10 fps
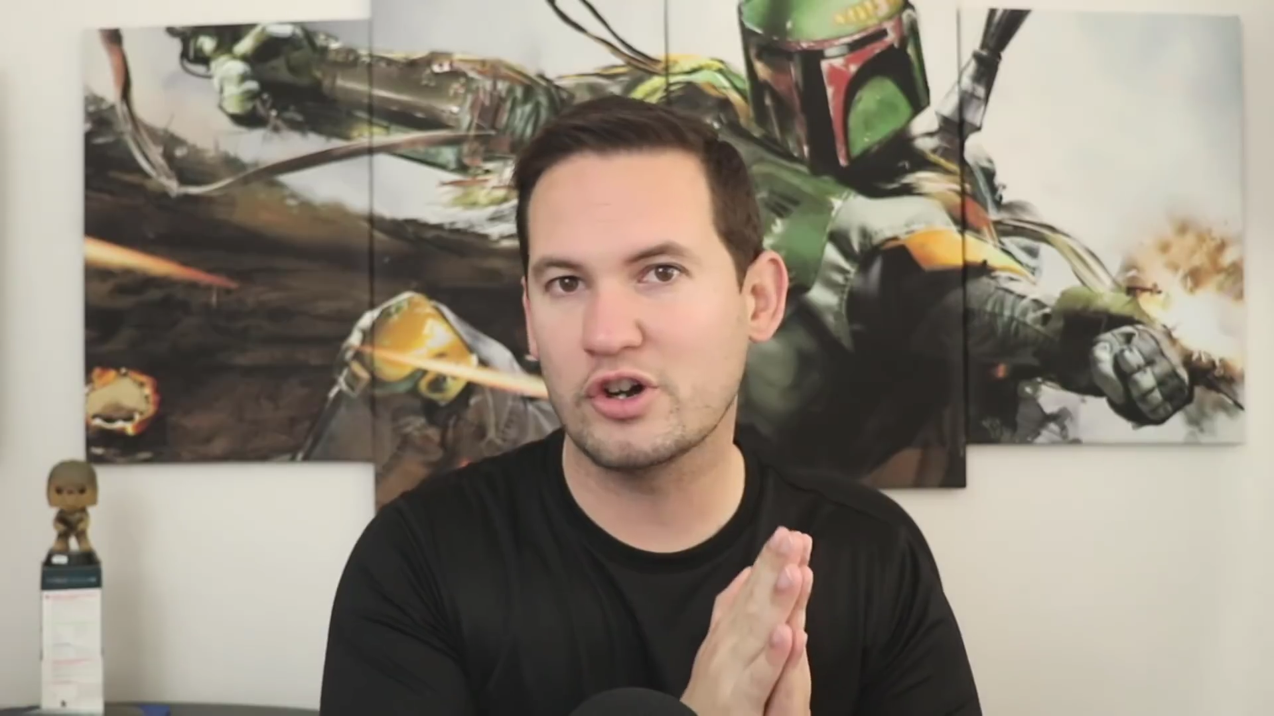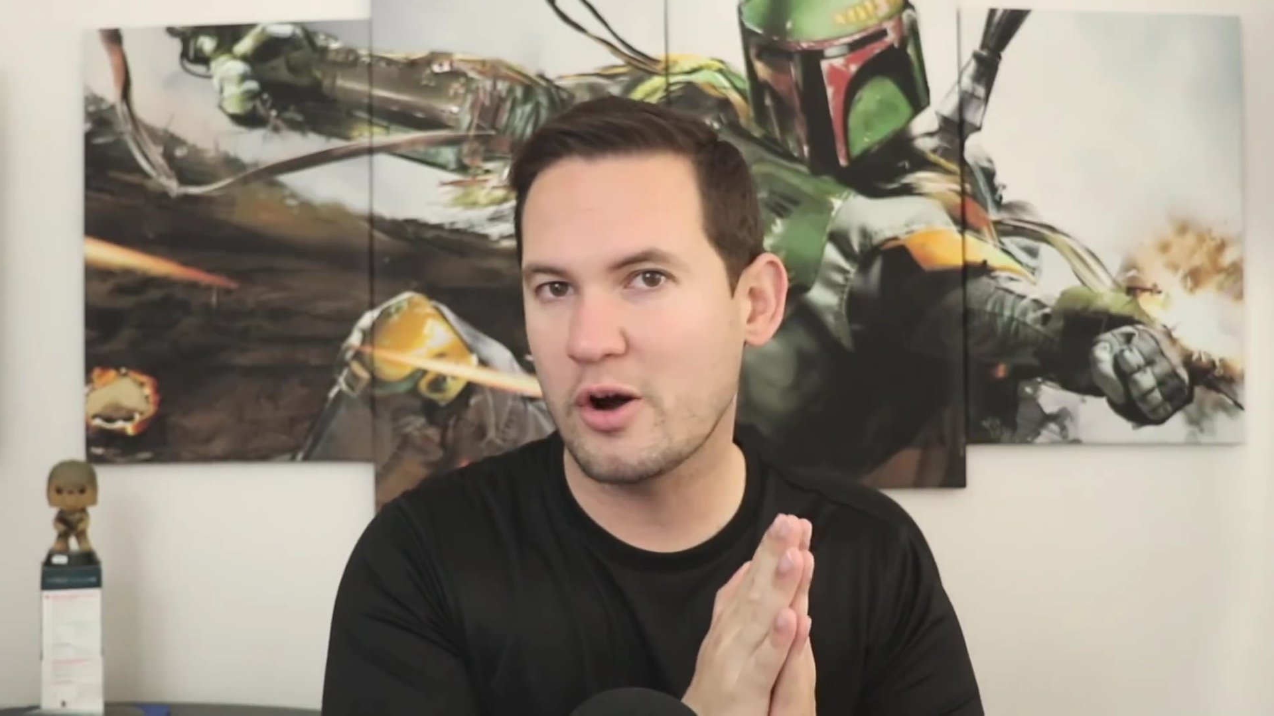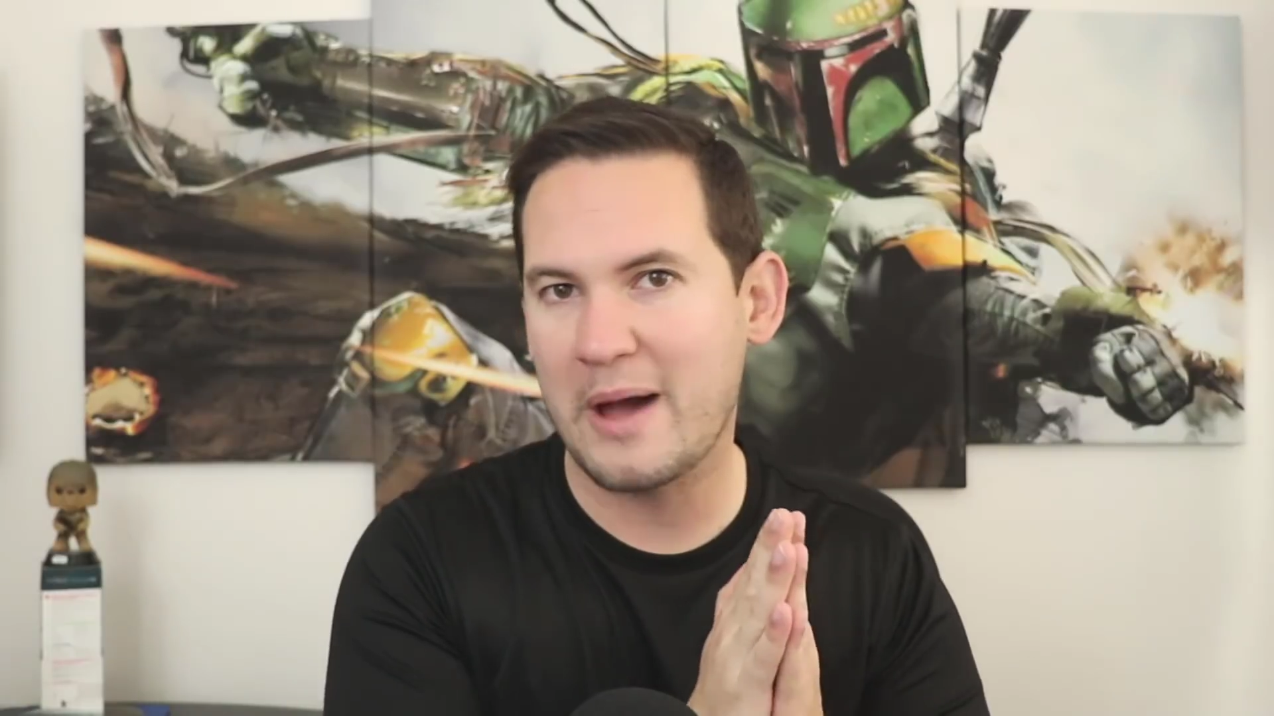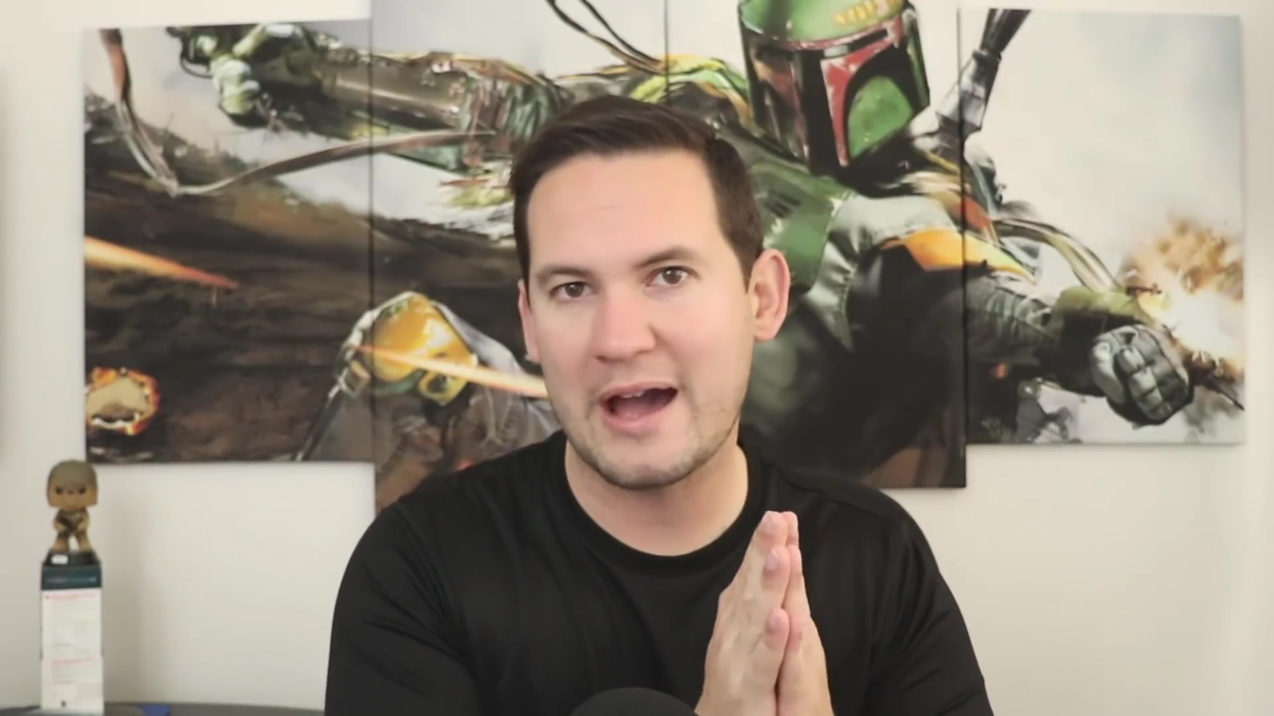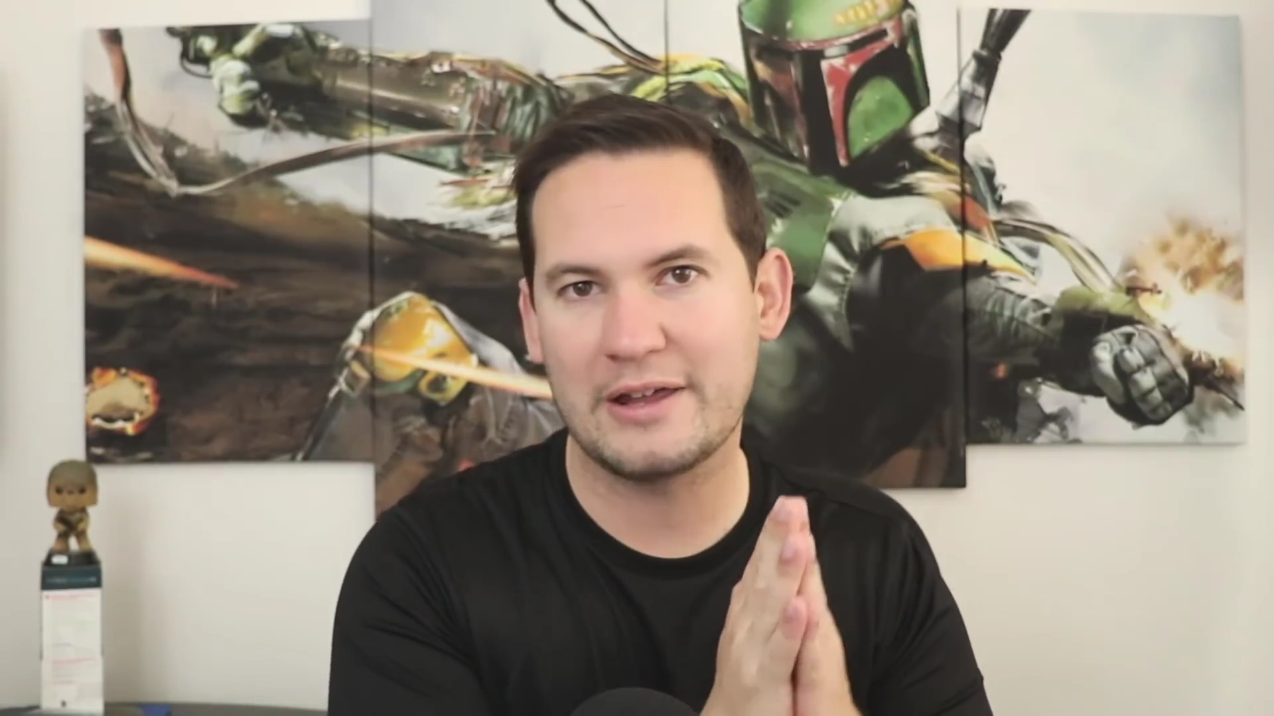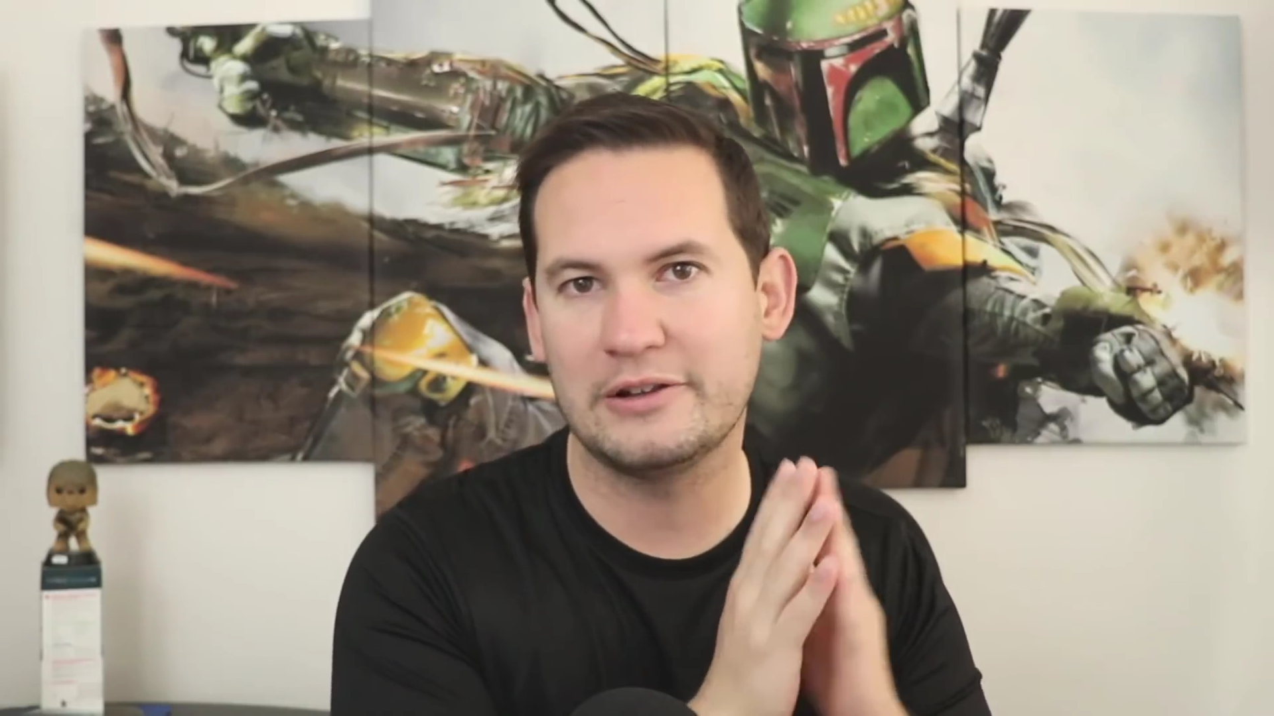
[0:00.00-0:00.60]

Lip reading: go back and